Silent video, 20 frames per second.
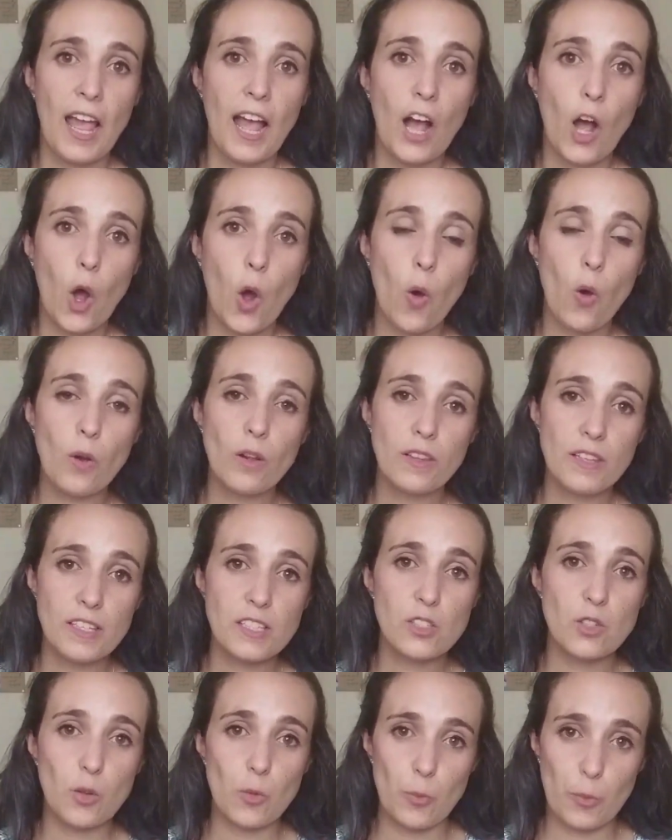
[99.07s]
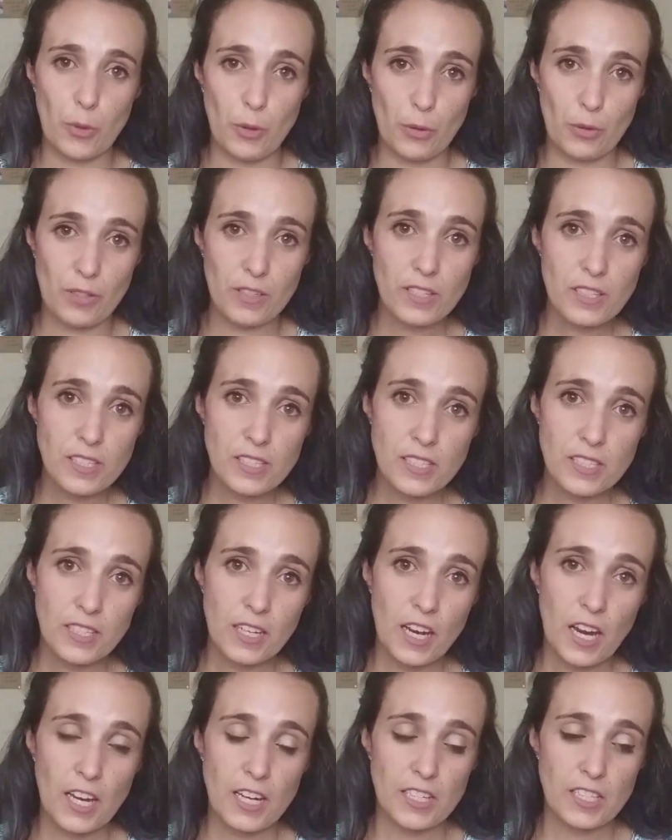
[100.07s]
All these computers
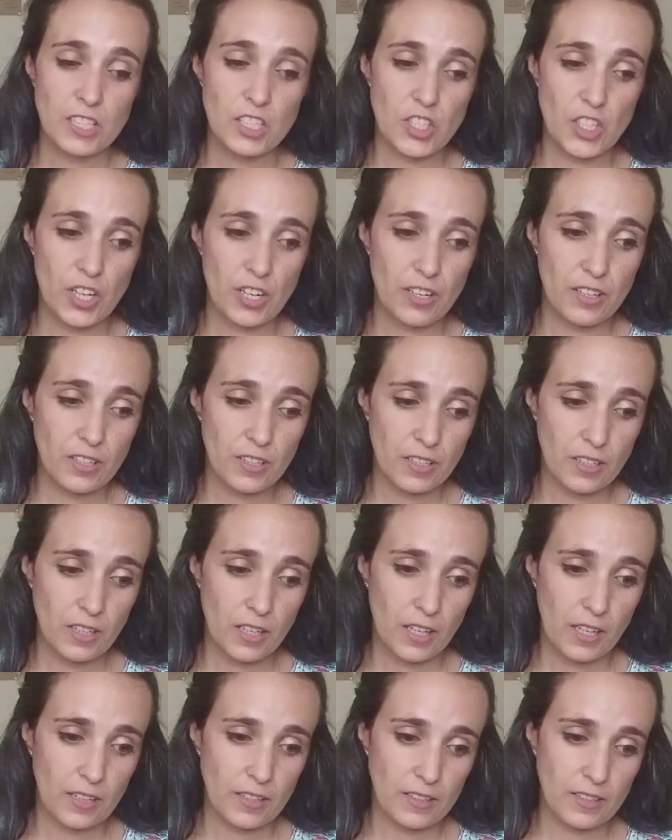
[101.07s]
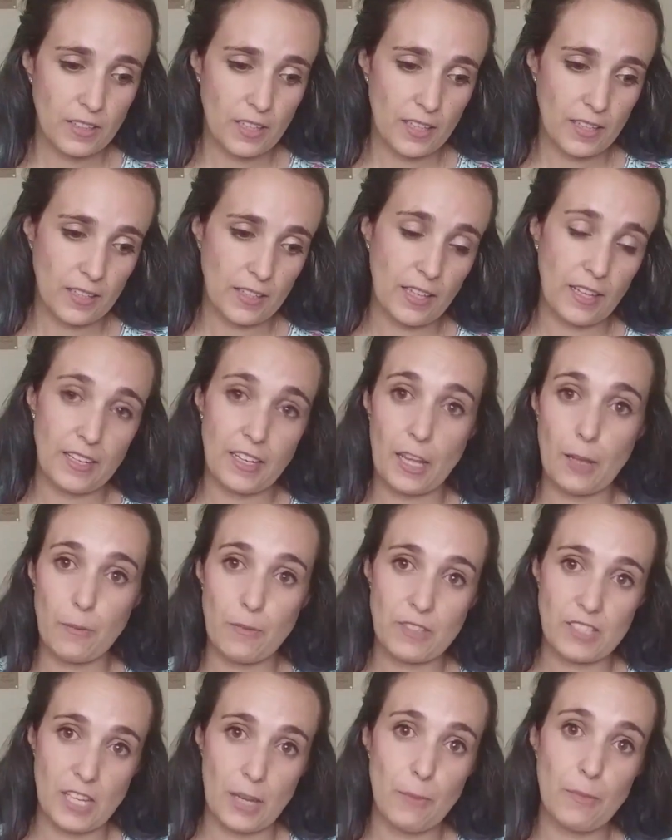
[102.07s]
share the
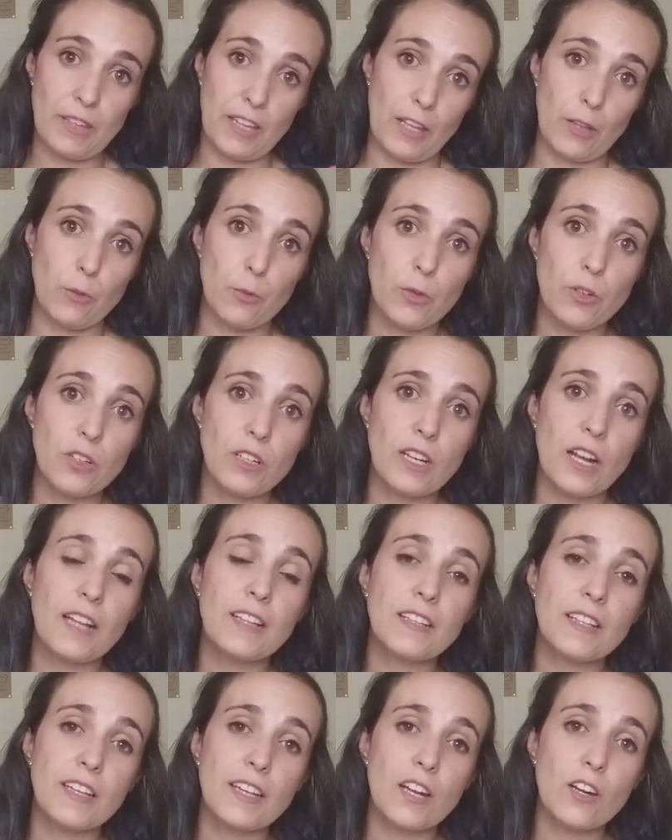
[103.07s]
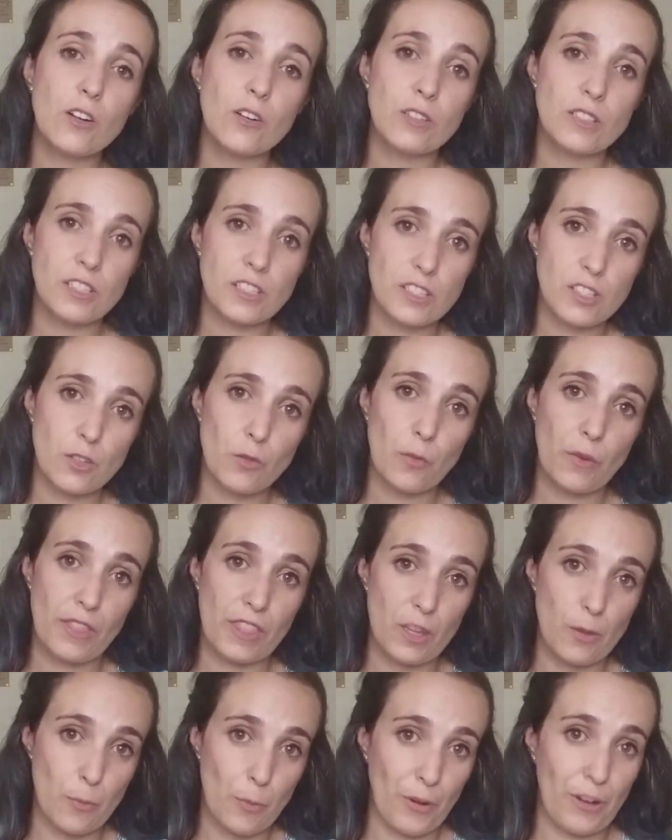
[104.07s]
same network and they are connected with
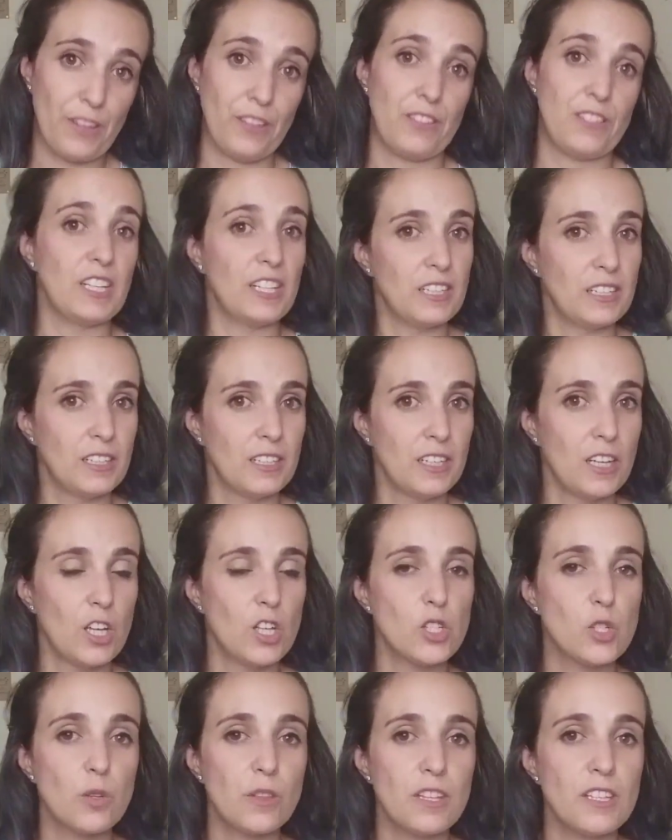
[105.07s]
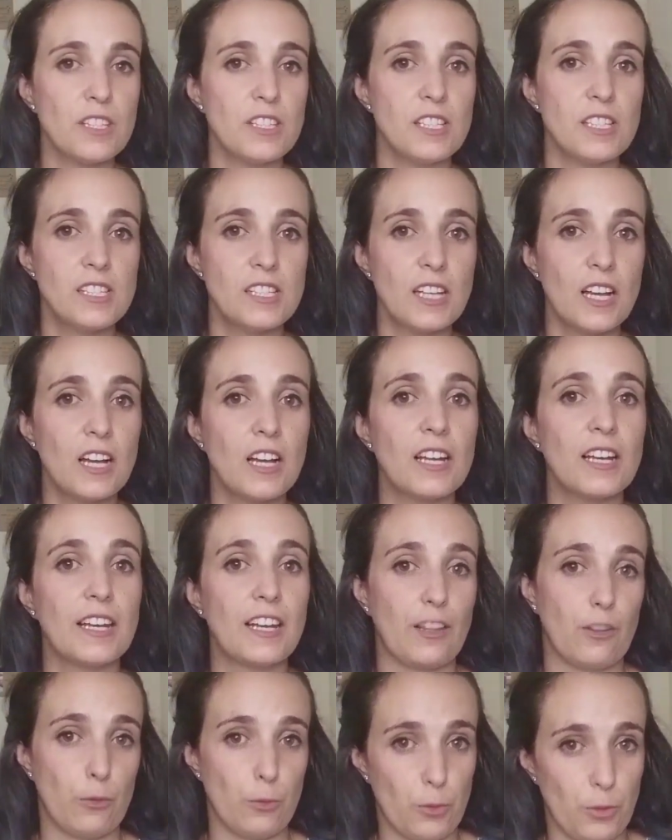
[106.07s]
the printer. So this is a
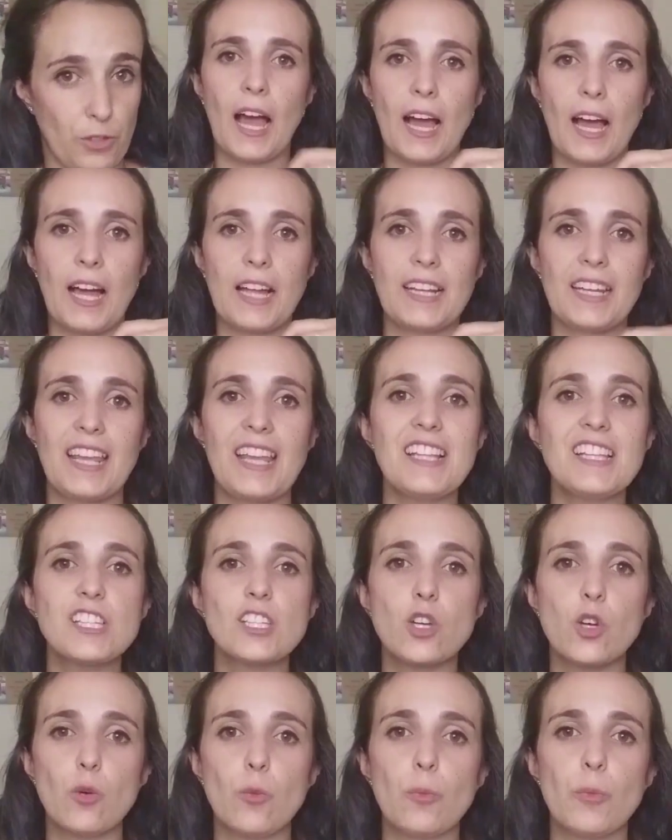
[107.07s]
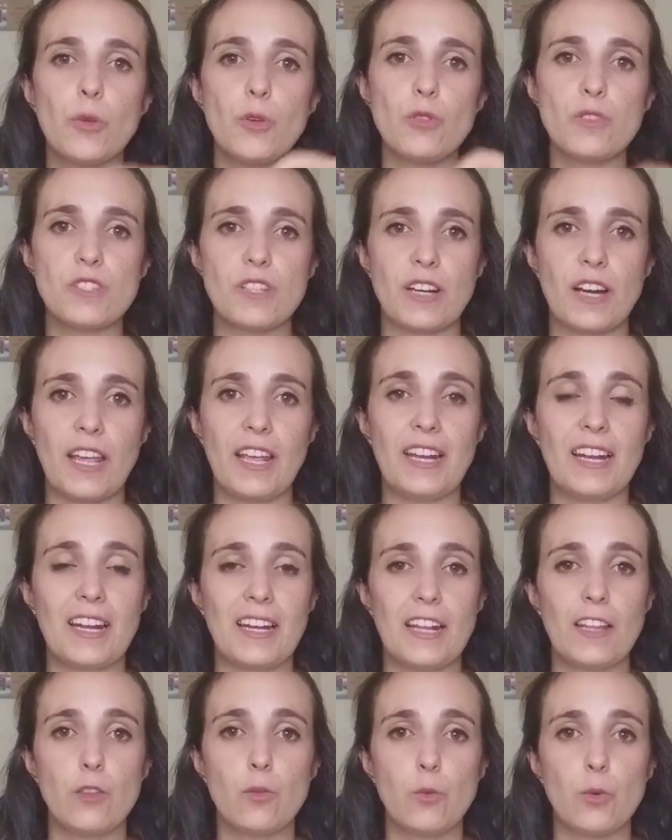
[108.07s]
network, and each computer in a
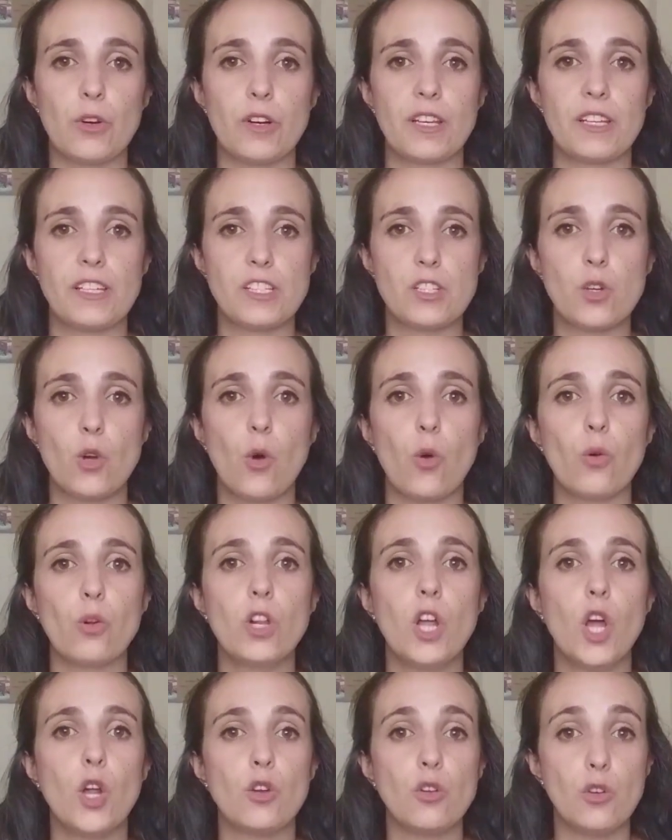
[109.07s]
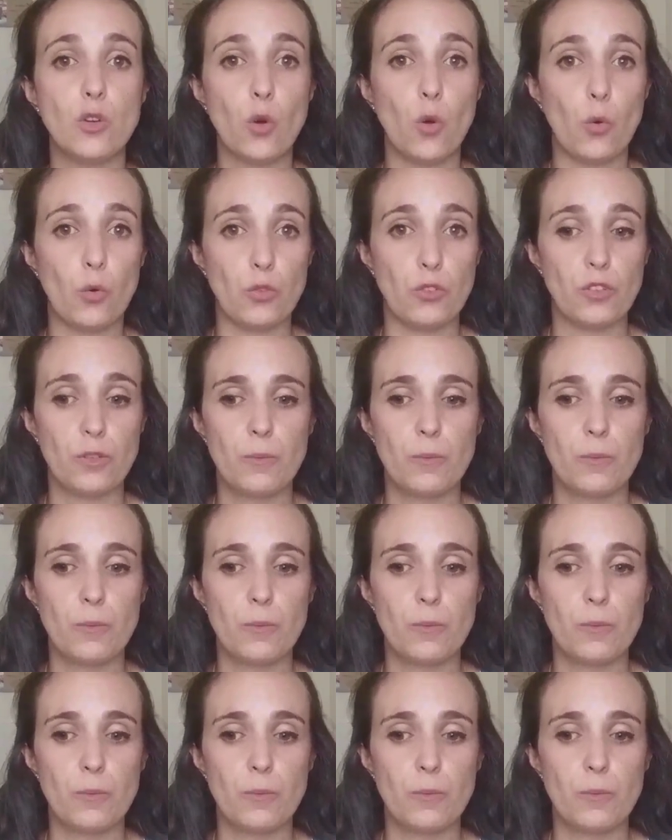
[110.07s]
network is called node.